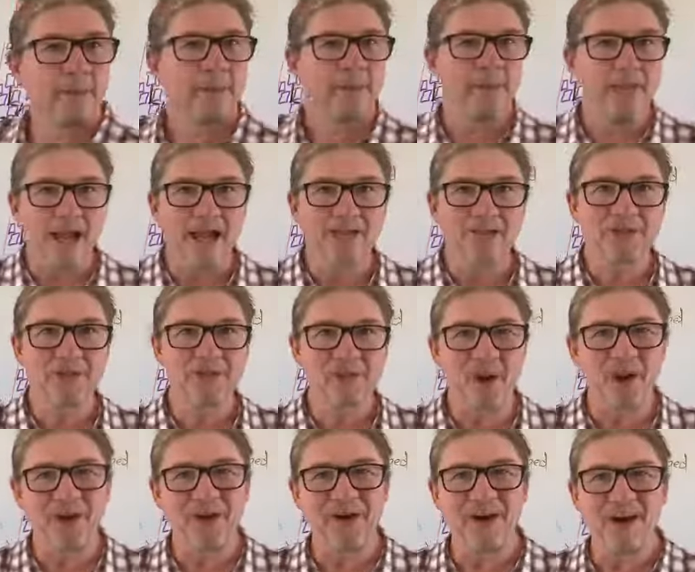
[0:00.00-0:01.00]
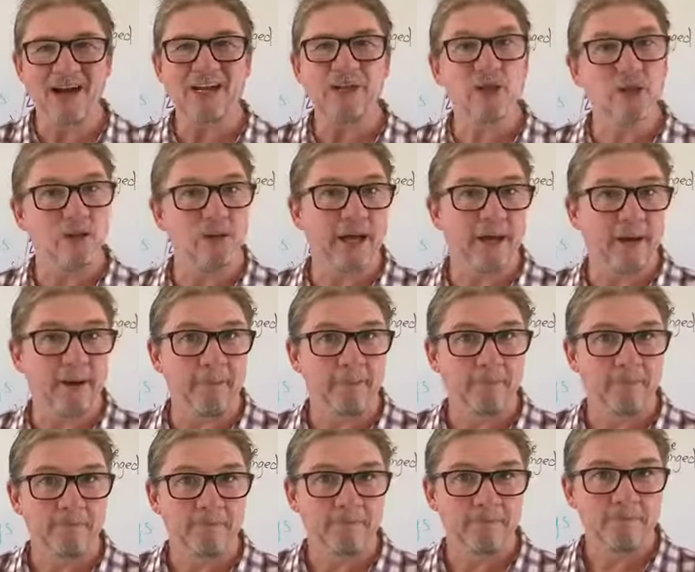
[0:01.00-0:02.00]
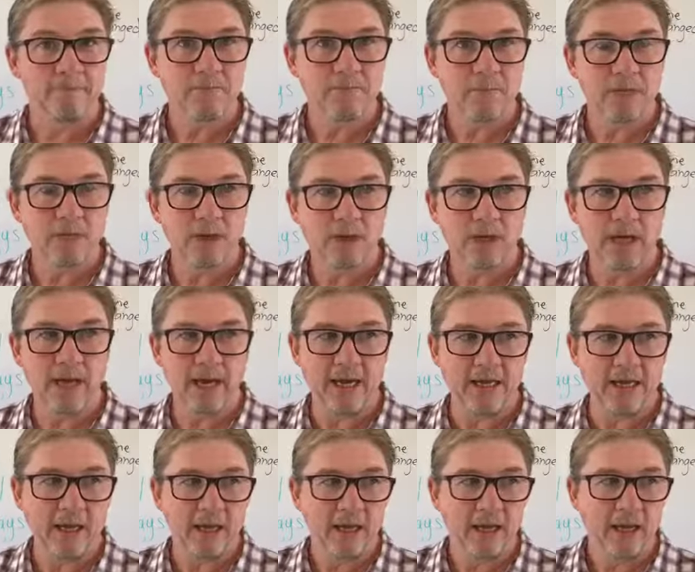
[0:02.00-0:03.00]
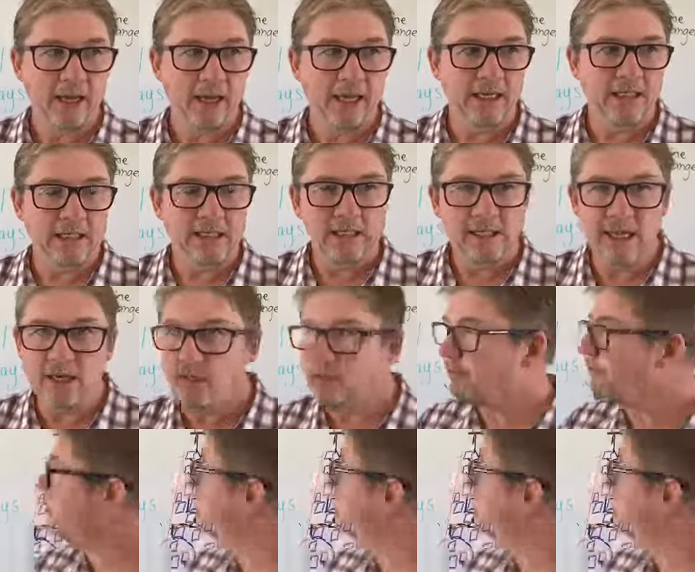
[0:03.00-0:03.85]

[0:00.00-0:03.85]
that's what I do now. Okay? Instead of